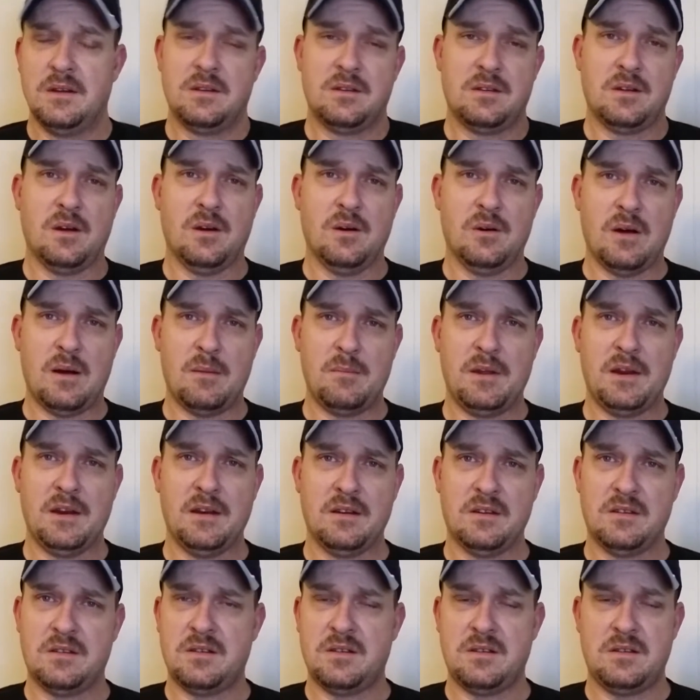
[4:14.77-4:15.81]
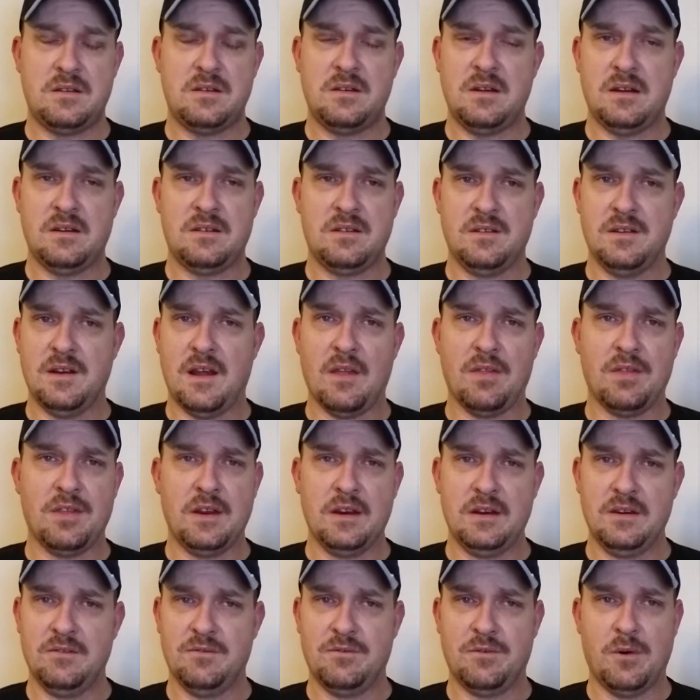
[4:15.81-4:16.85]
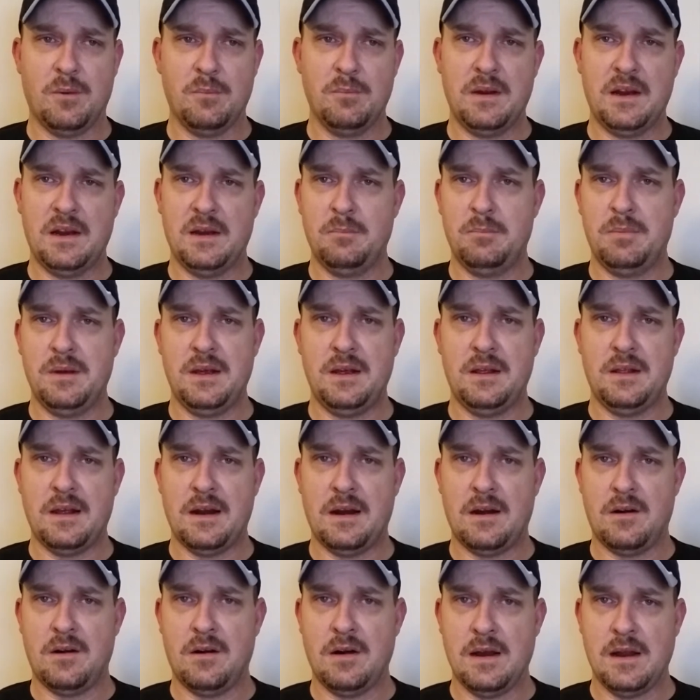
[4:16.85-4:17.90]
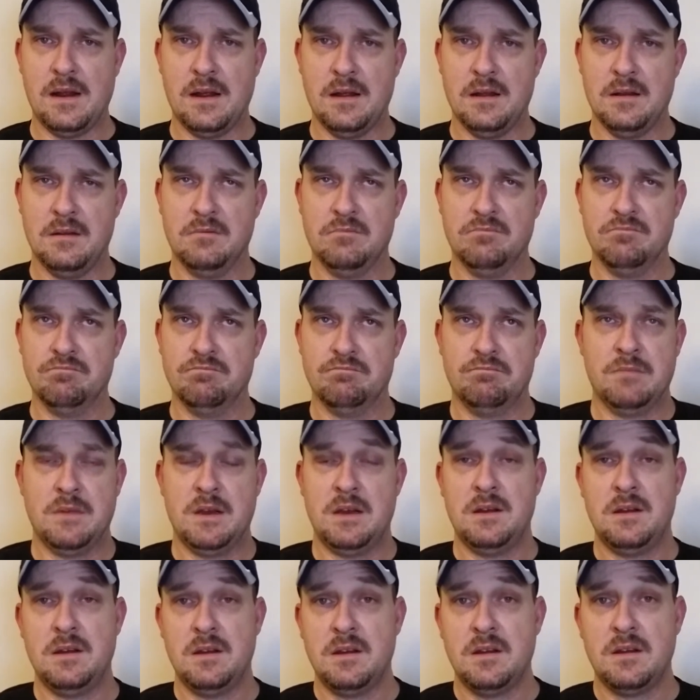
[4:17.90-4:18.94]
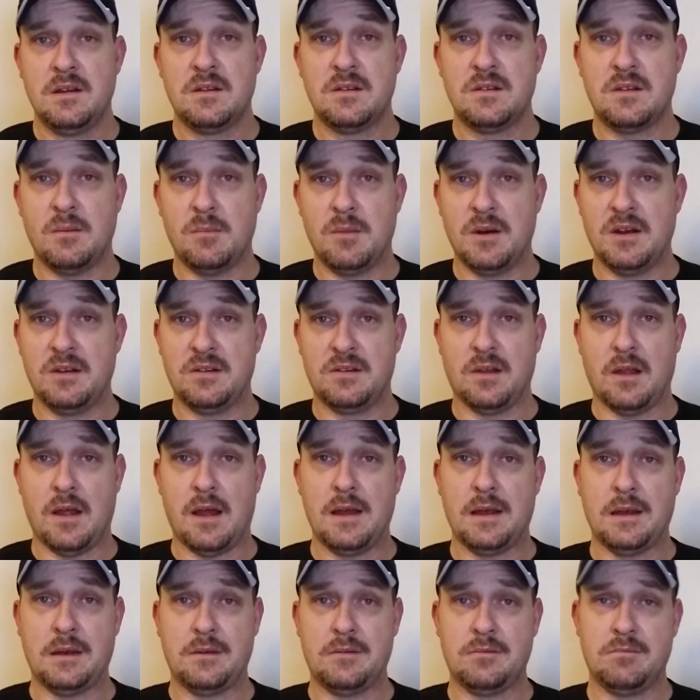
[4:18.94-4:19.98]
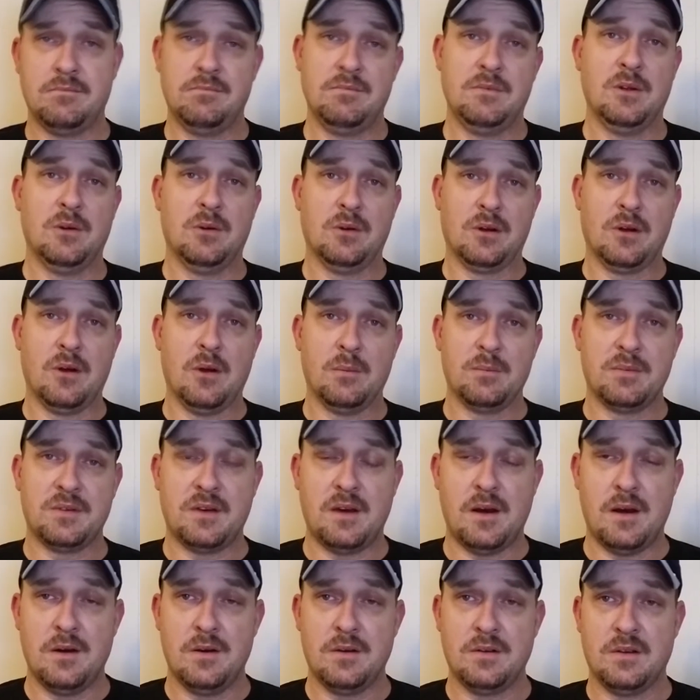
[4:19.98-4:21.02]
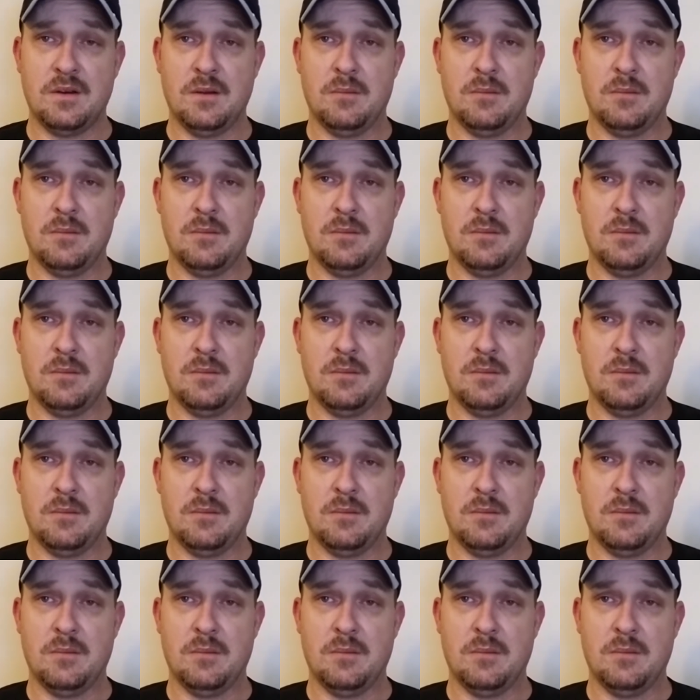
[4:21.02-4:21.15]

So, I mean, it's it's nothing for me to be there and somebody's like, you want to go upstairs?